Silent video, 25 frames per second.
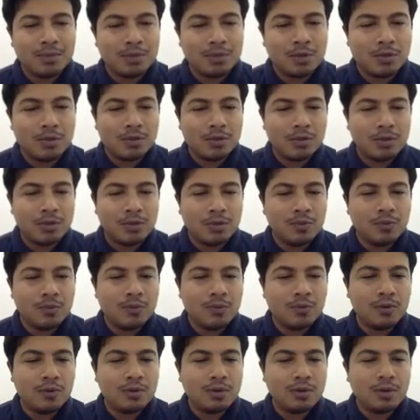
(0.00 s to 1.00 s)
could,
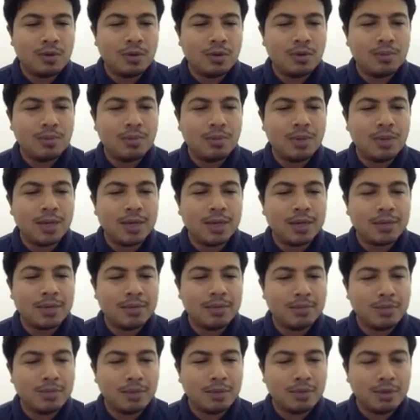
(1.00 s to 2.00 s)
would, or might
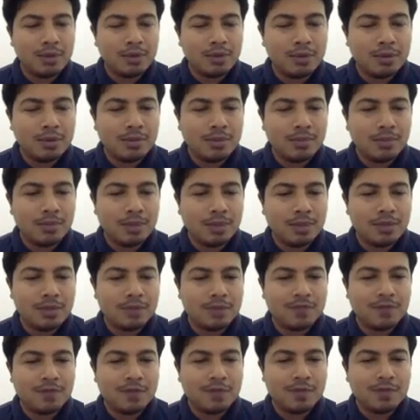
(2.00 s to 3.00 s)
model plus
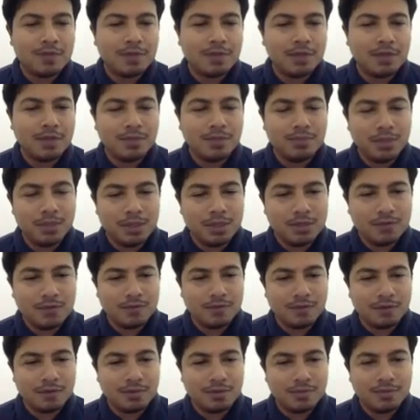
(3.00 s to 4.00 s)
verb in the base
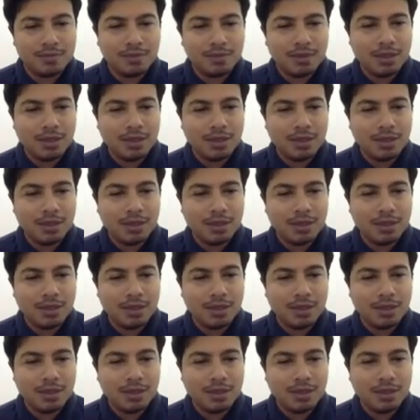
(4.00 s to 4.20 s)
form.